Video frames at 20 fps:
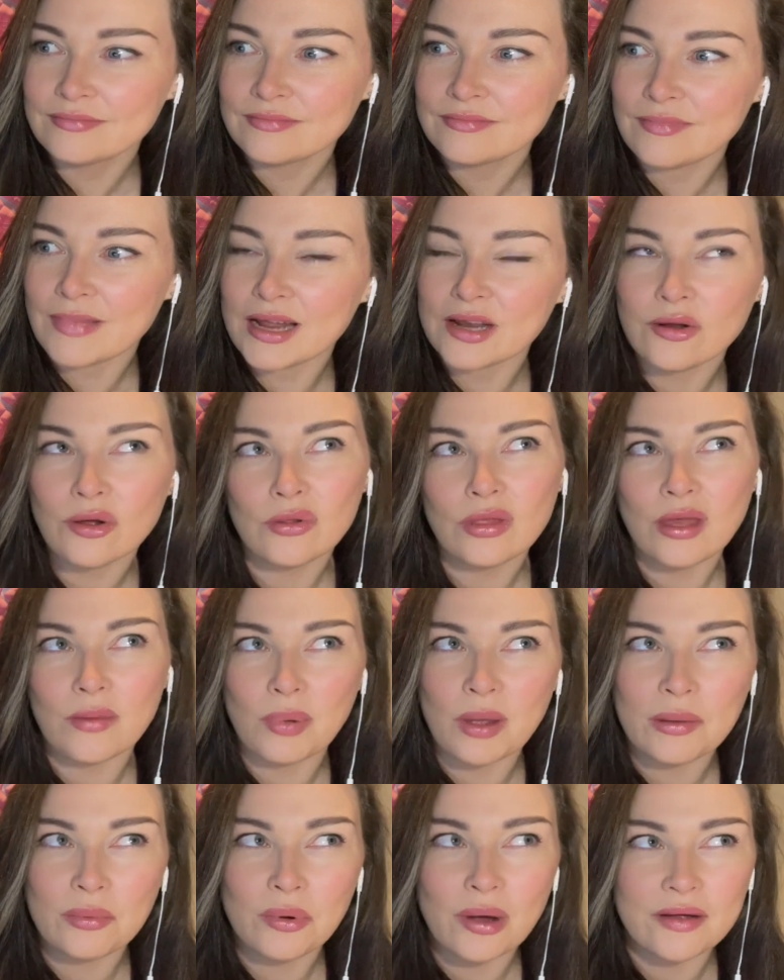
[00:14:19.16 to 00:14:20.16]
I know that
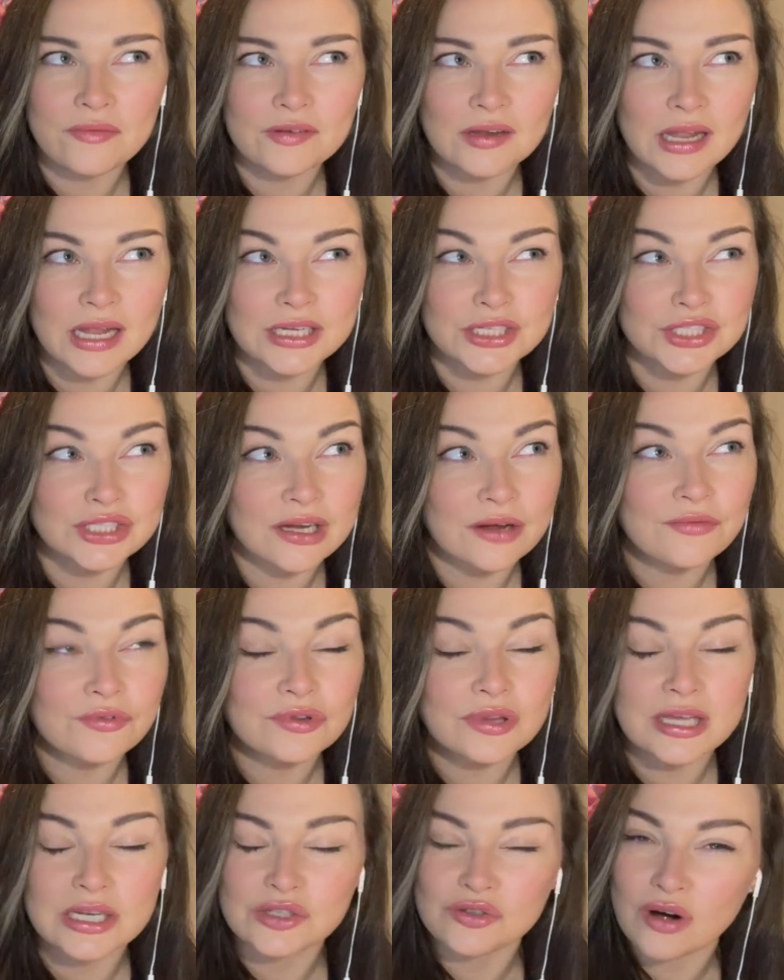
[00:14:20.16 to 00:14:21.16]
people have to shovel
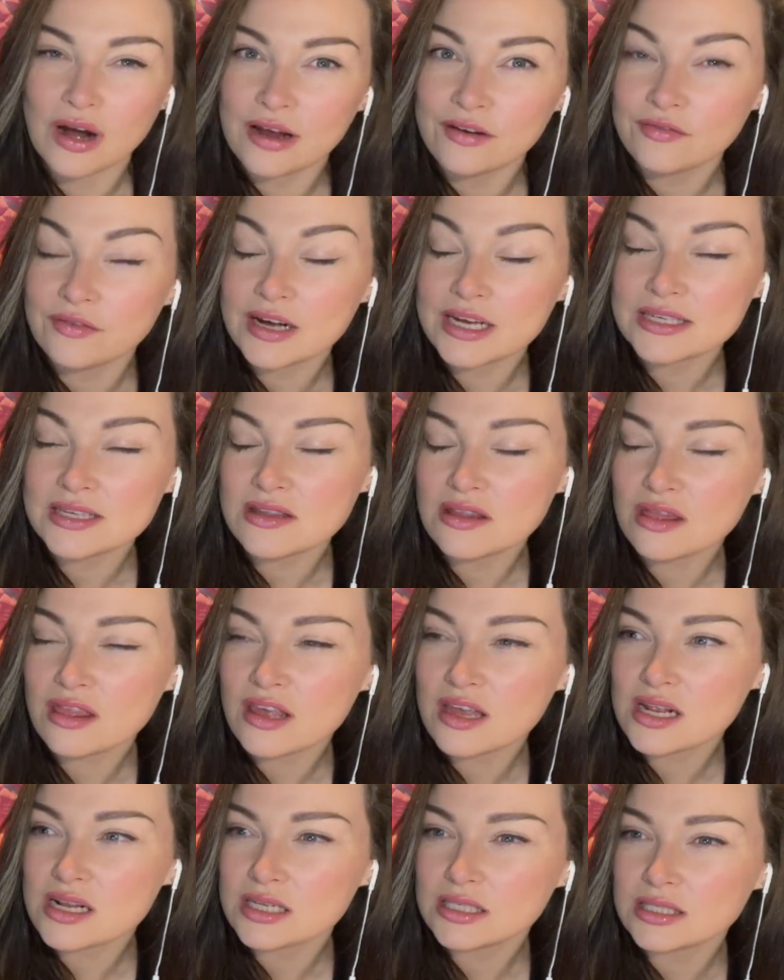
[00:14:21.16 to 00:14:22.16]
their driveways and
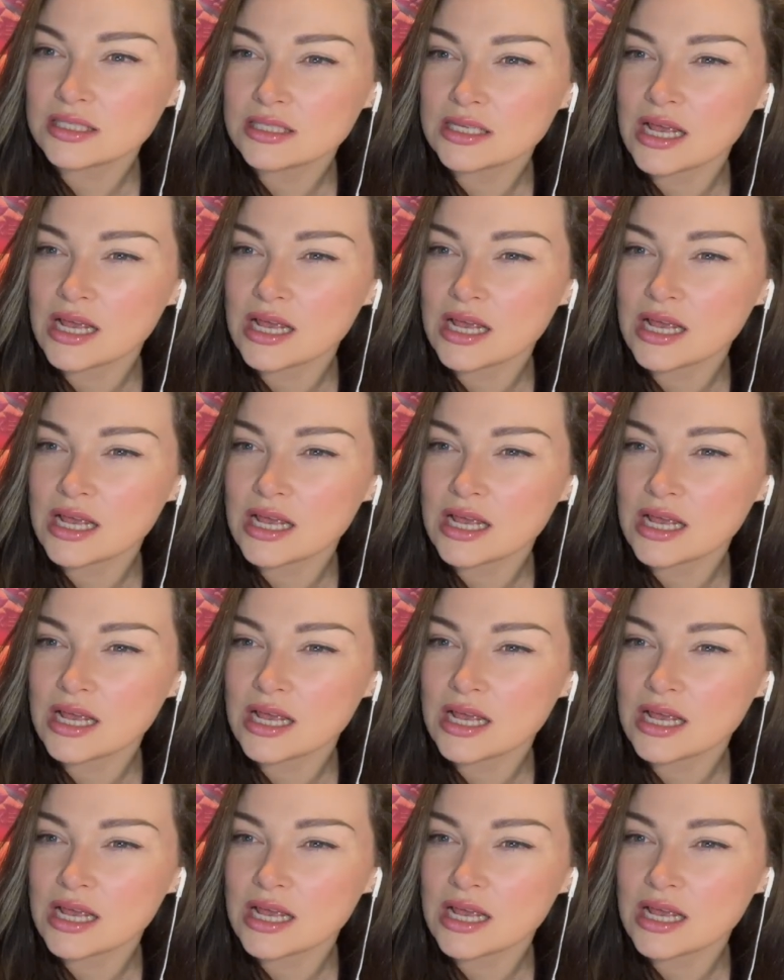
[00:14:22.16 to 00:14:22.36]
things,